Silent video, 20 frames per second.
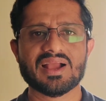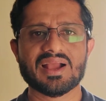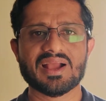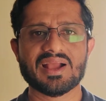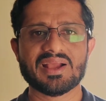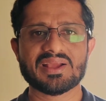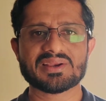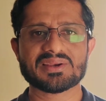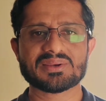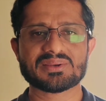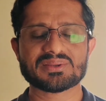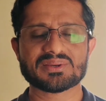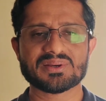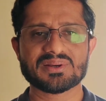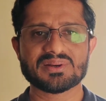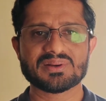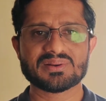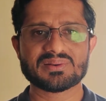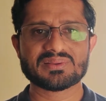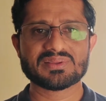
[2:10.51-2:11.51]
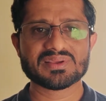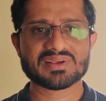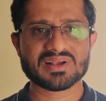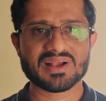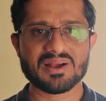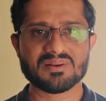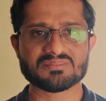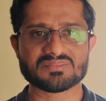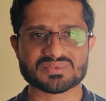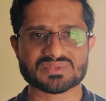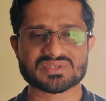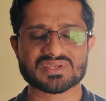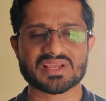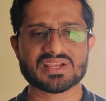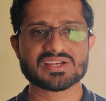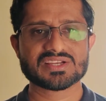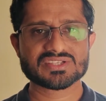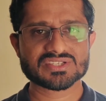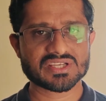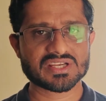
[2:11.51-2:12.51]
and he comes
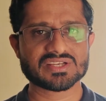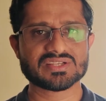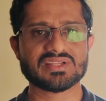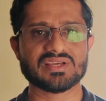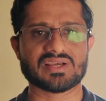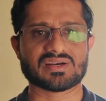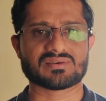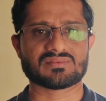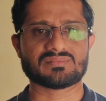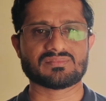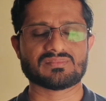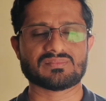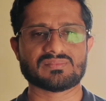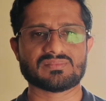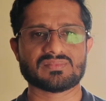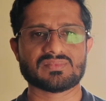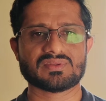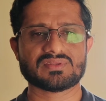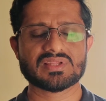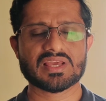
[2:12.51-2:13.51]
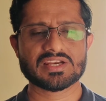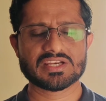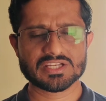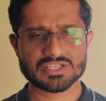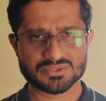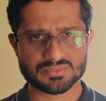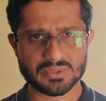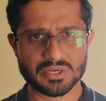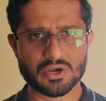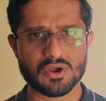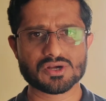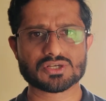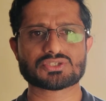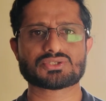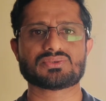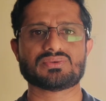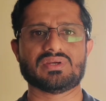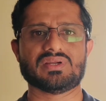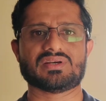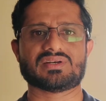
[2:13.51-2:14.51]
and sit there. That belongs